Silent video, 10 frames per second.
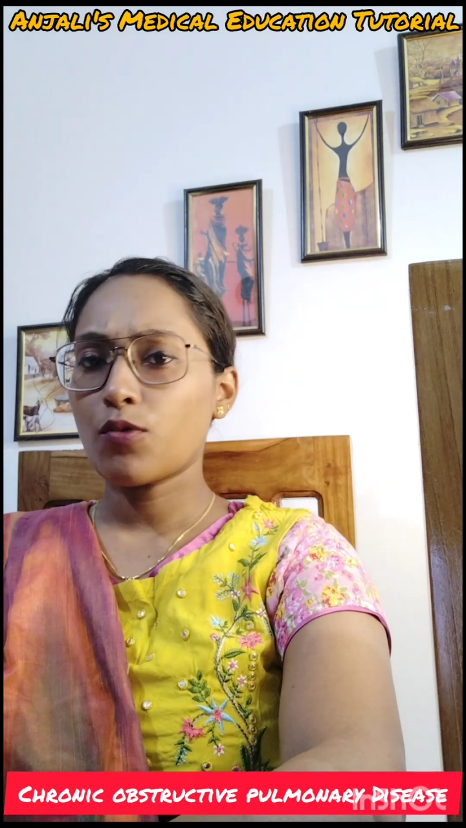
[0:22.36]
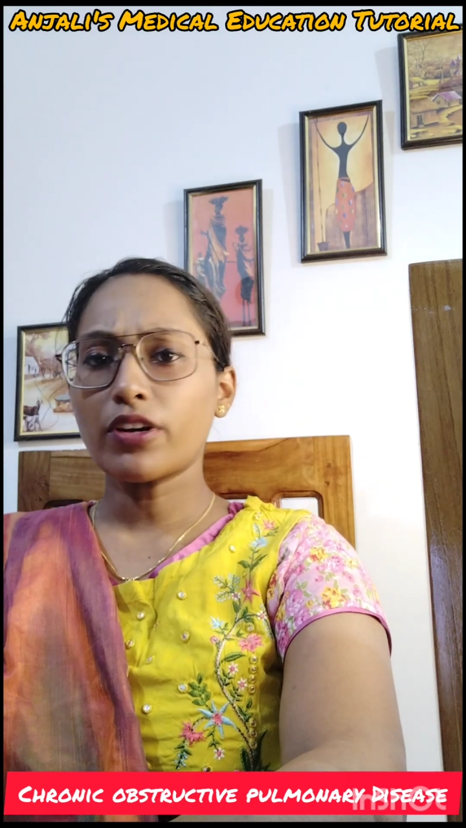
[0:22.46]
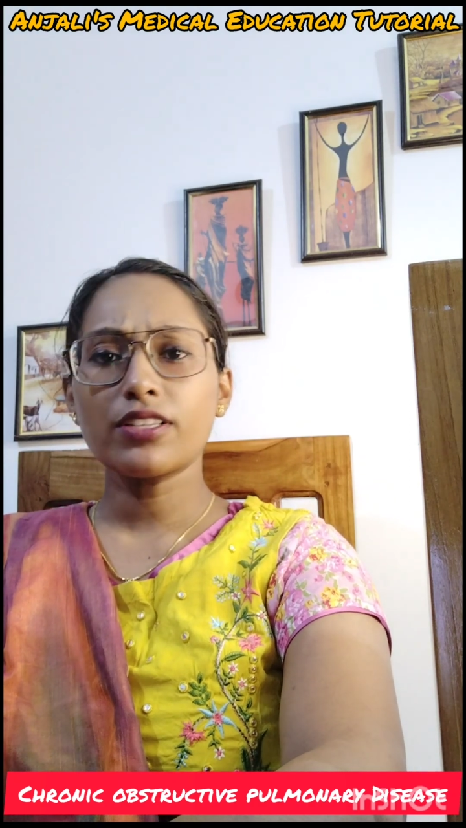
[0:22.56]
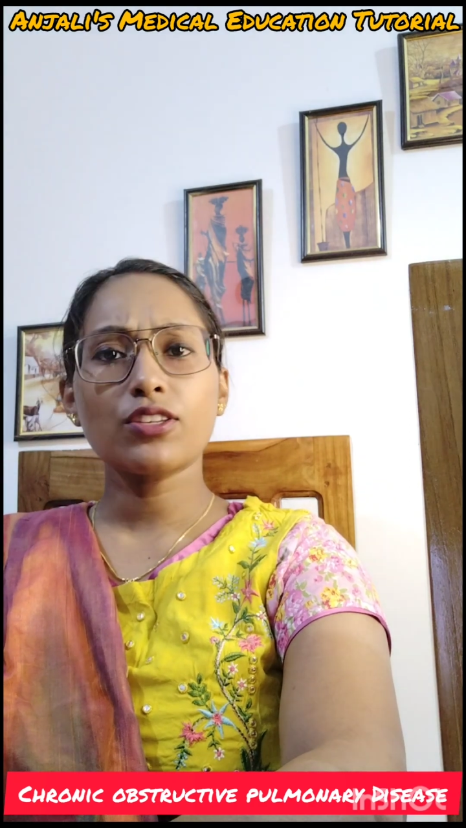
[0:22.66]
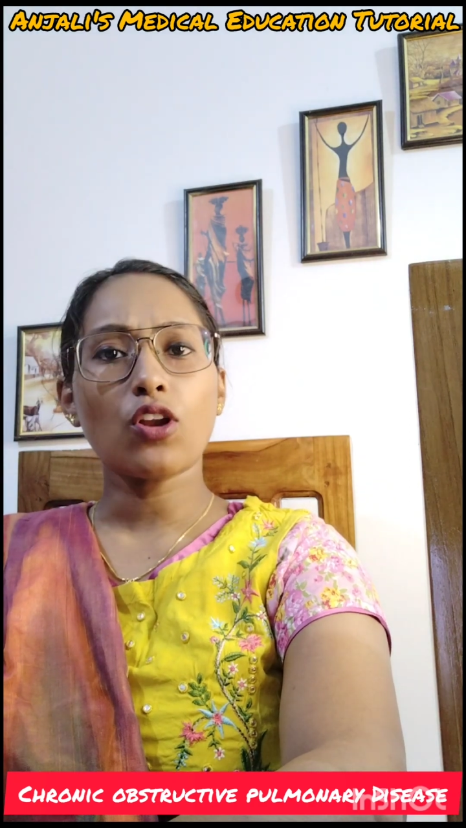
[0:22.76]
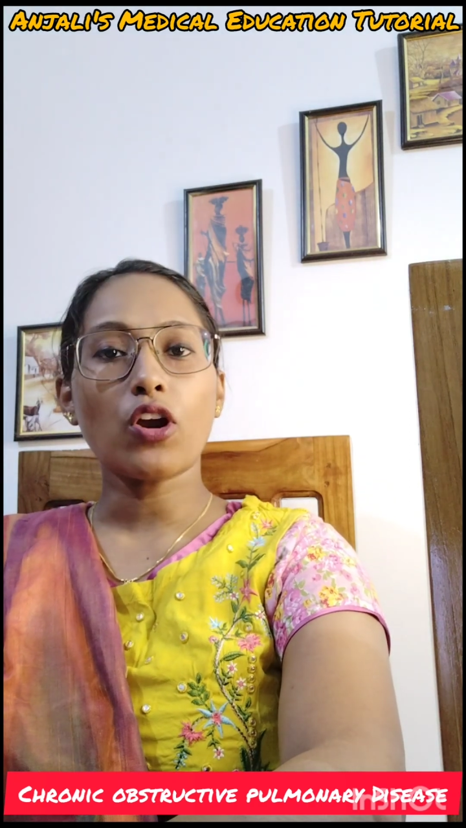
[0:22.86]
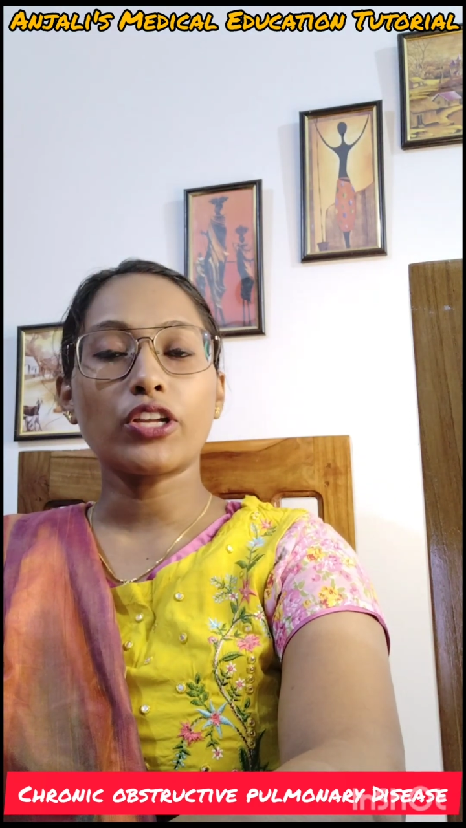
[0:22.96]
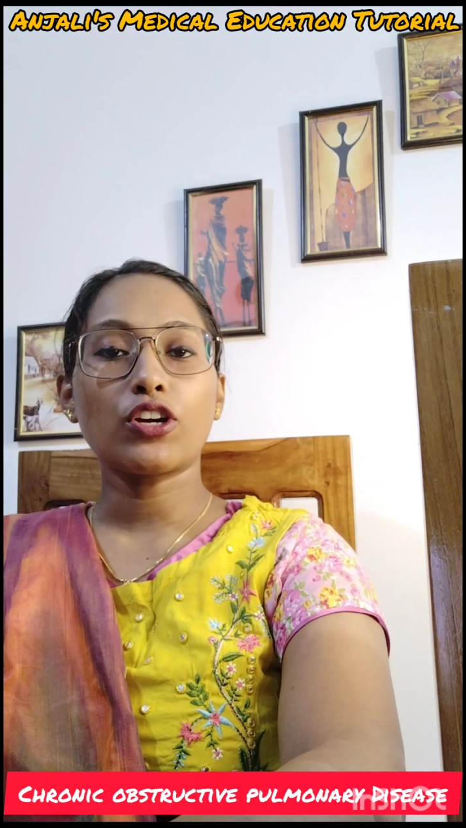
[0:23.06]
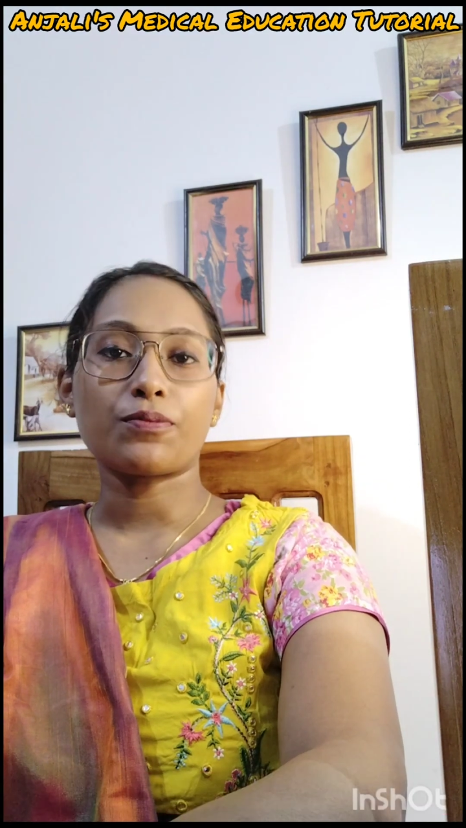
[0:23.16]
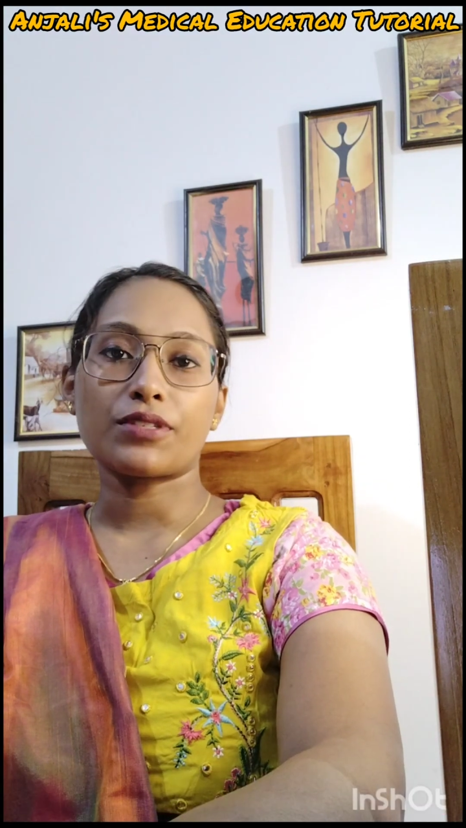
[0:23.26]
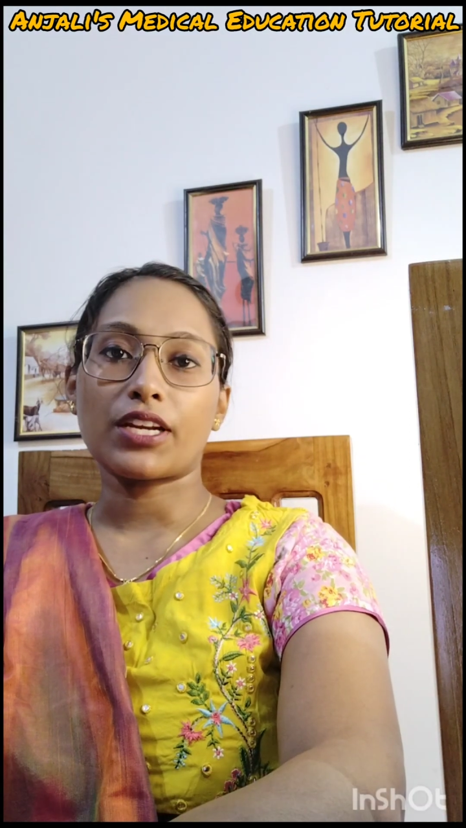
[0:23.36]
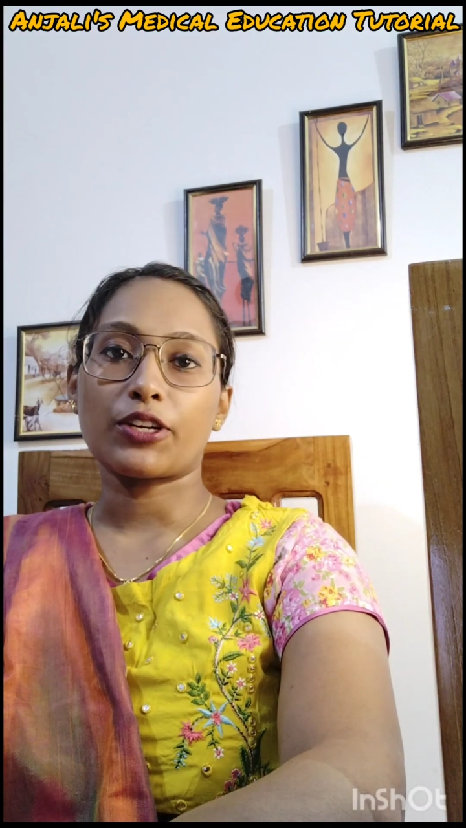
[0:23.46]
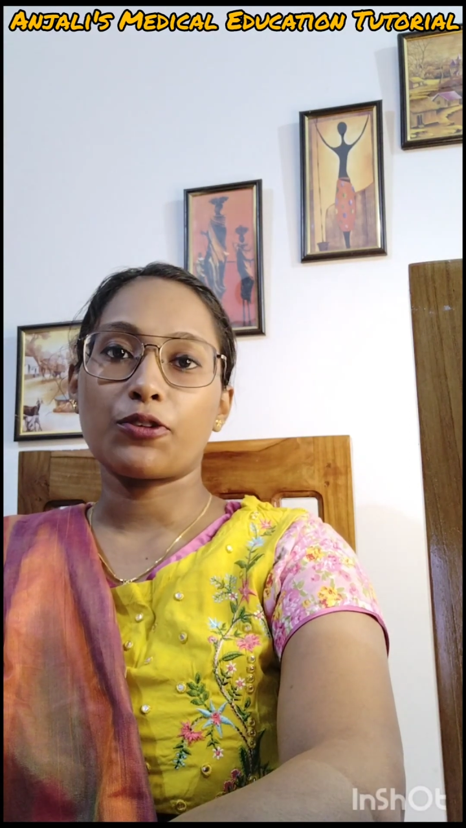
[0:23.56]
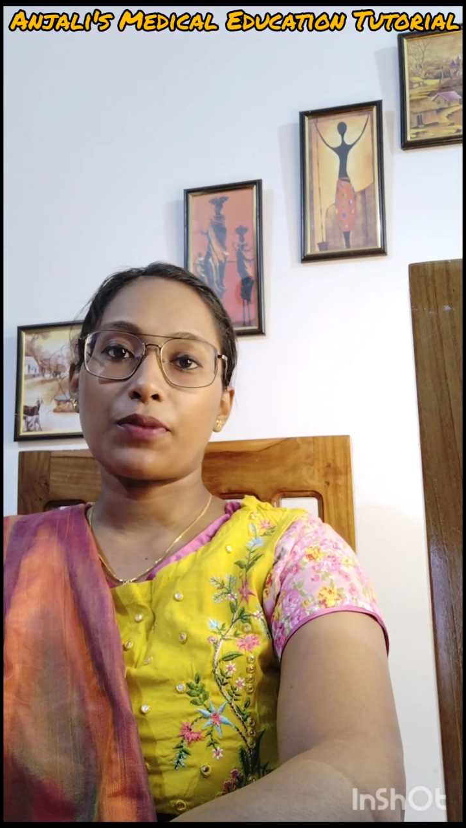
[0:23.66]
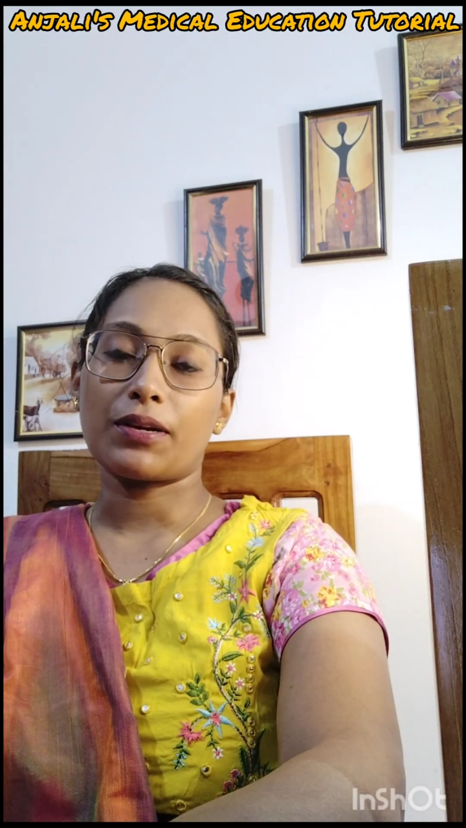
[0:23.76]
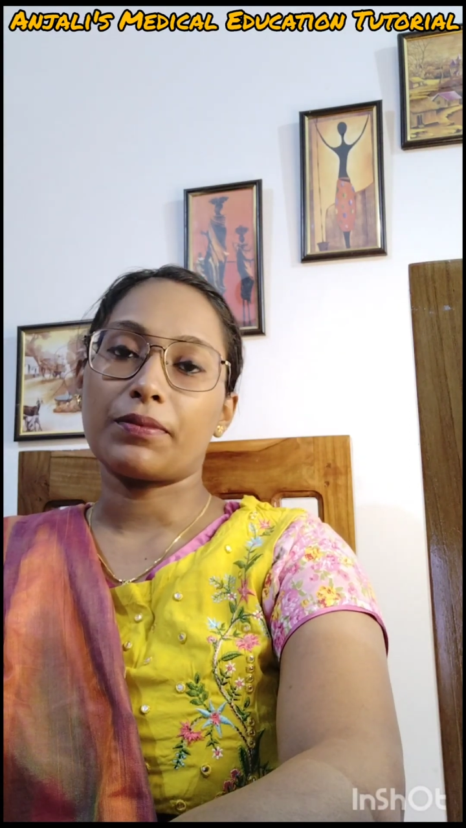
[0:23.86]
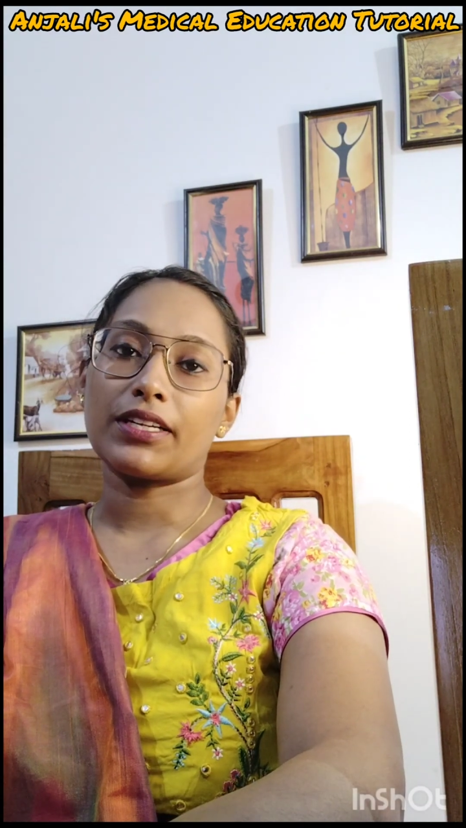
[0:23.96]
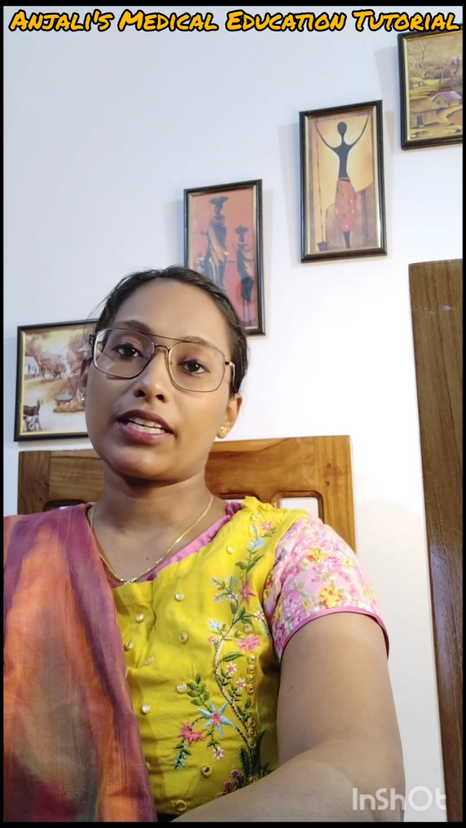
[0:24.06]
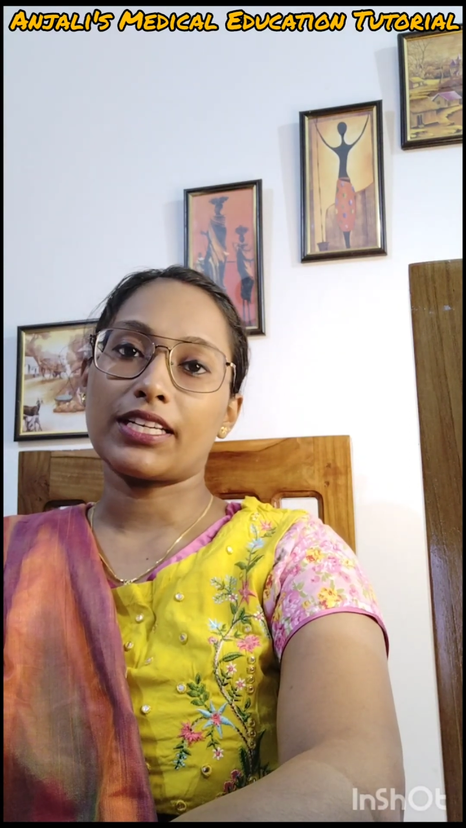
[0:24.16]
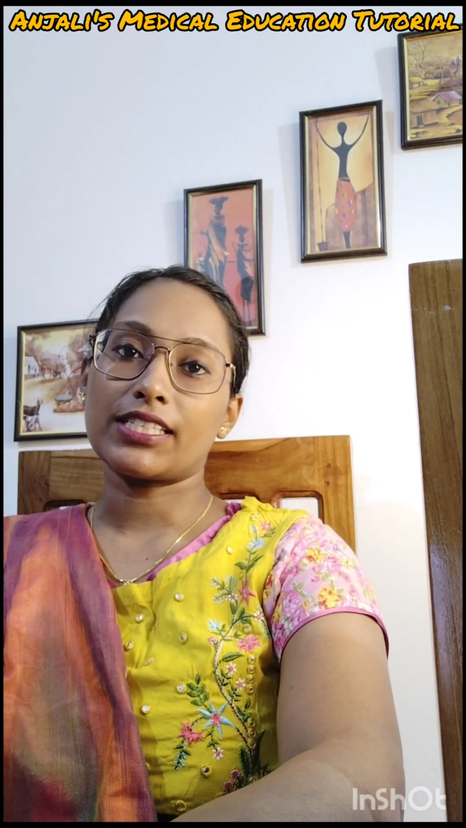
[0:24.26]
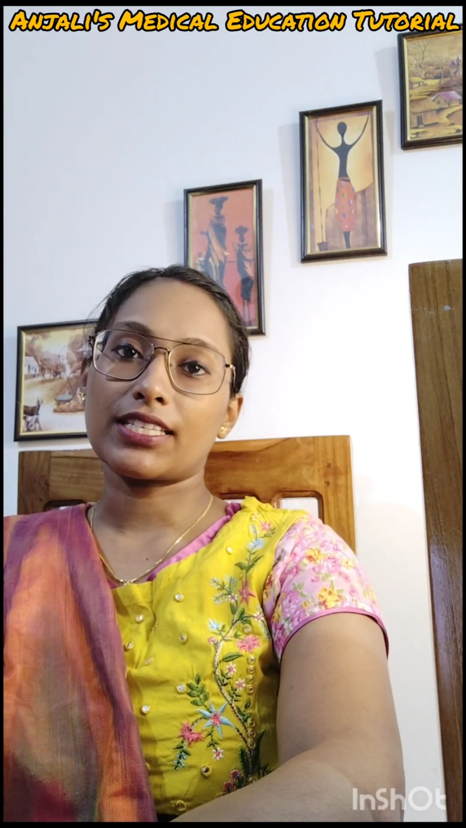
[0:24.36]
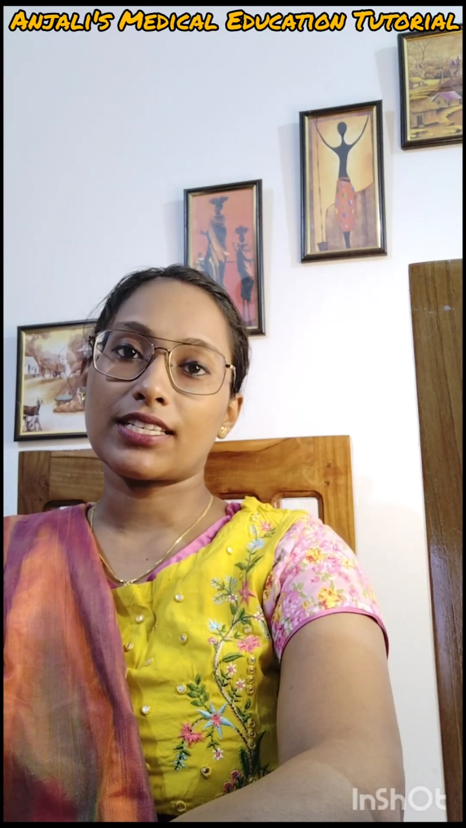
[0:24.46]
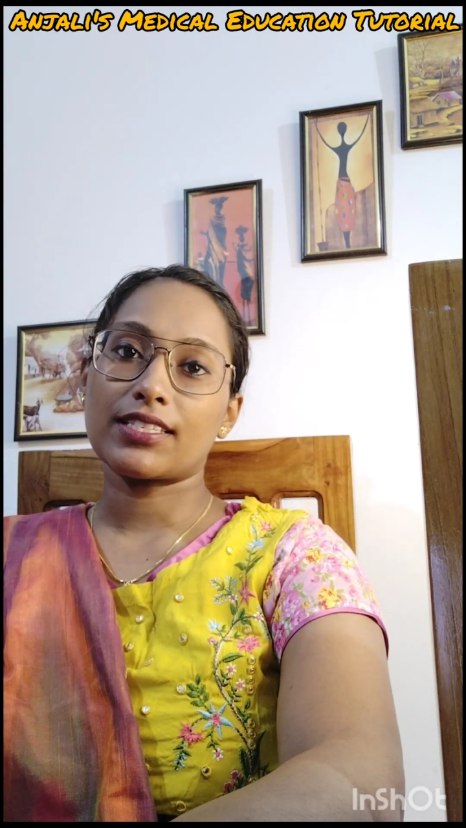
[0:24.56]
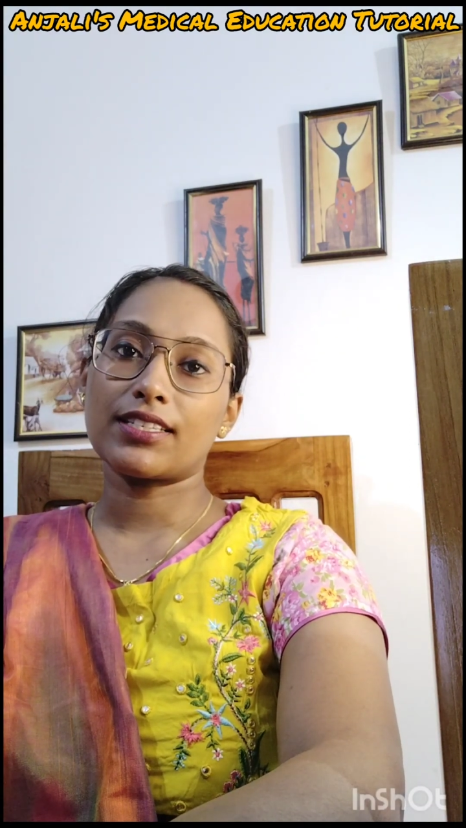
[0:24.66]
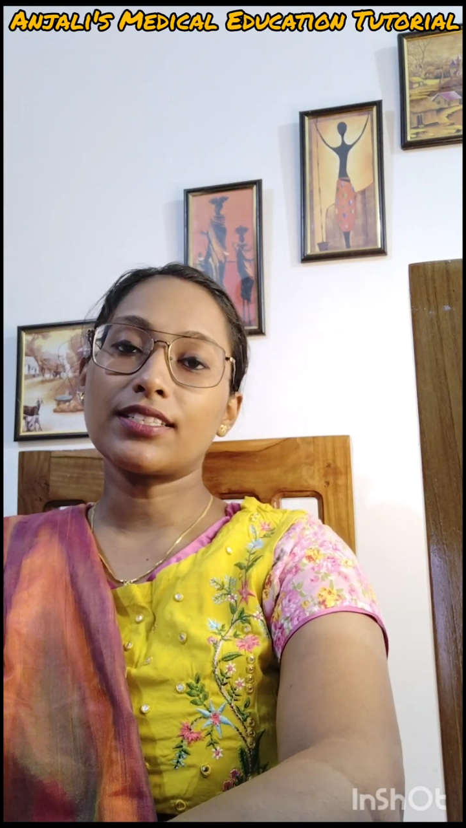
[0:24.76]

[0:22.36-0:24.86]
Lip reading: What is chronic obstructive pulmonary disease?